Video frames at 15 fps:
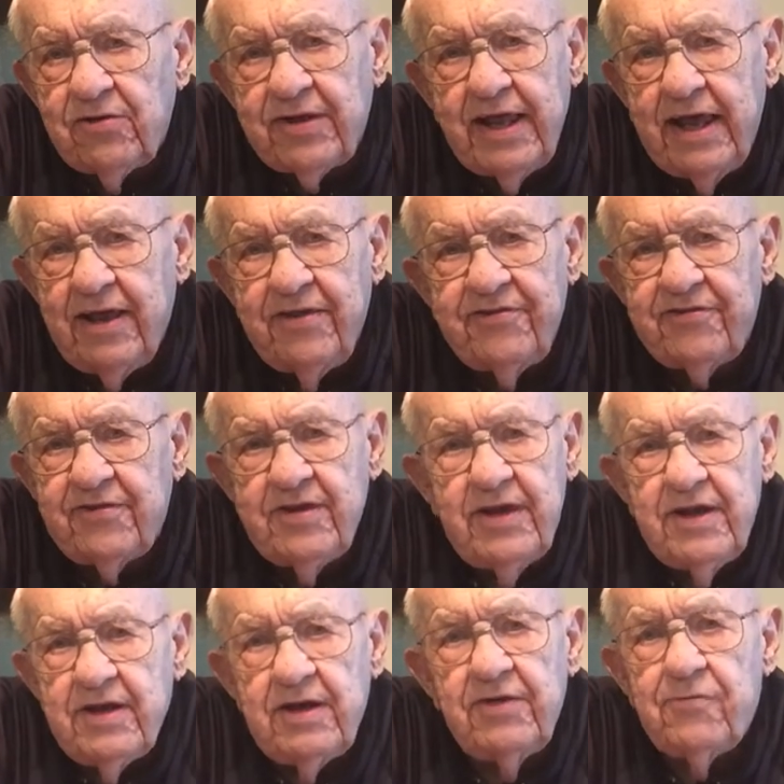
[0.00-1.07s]
days
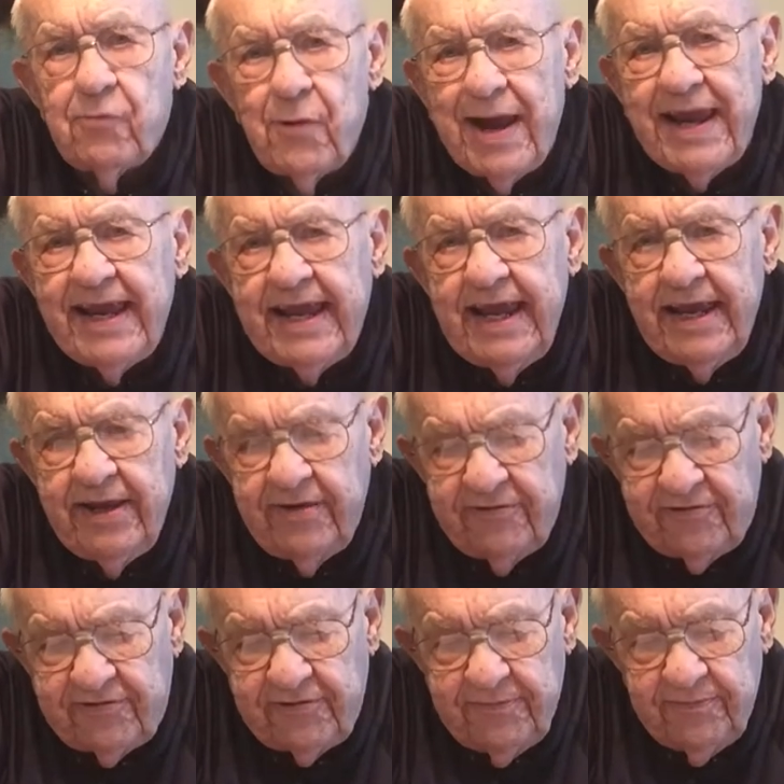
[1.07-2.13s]
of
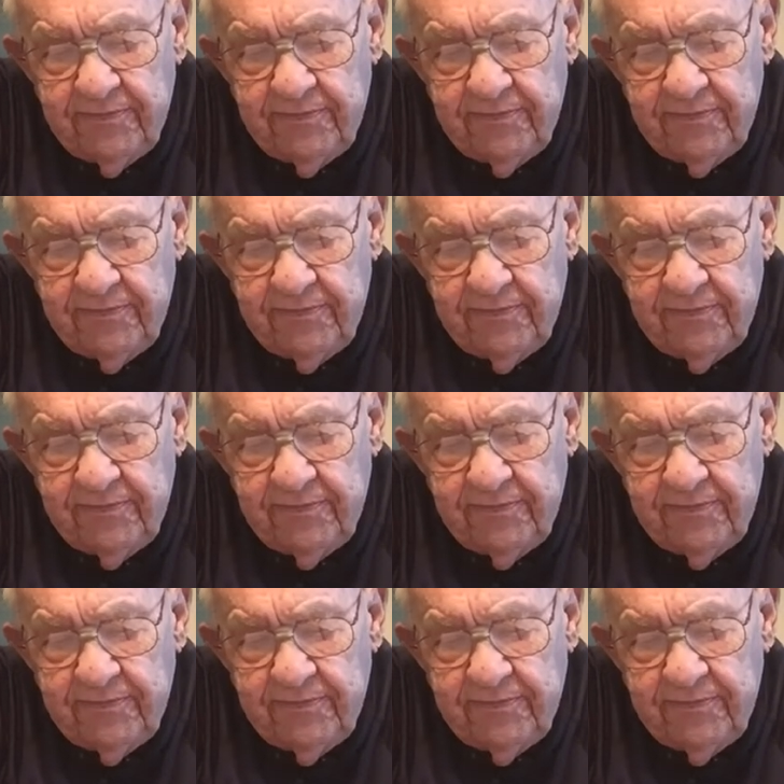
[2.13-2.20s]
rankings.